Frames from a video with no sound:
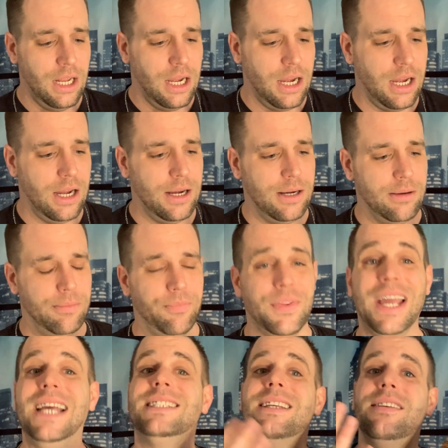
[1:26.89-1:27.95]
Um,
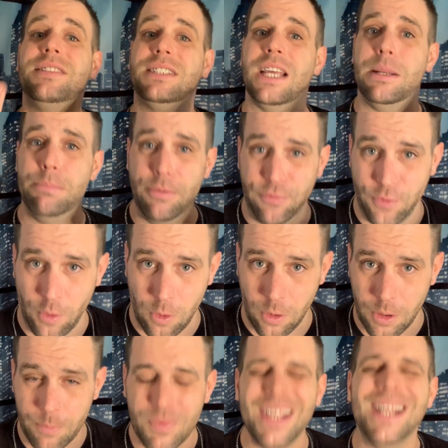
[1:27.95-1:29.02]
as i said
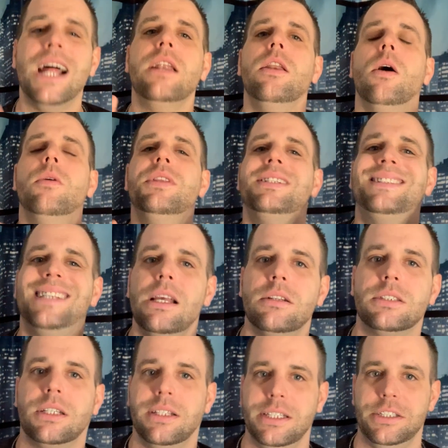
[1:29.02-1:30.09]
before, and I know this
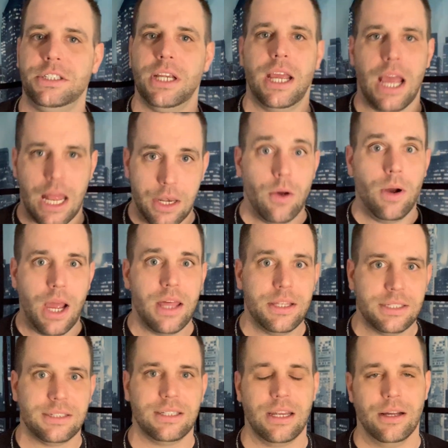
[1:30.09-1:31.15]
sounds cliche, I know how
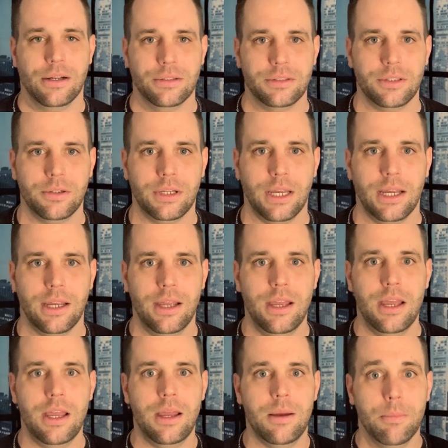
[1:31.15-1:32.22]
this sounds, okay?
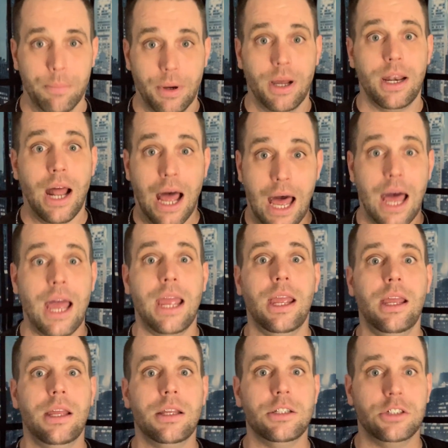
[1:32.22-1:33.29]
But I
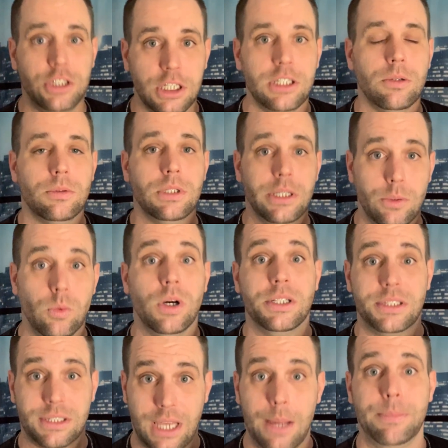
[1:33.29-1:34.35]
genuinely
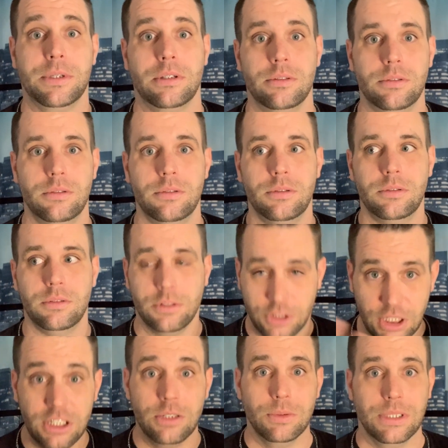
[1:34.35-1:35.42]
was skeptical,
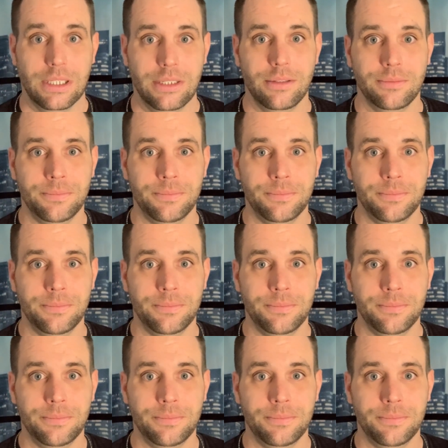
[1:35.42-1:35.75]
genuinely.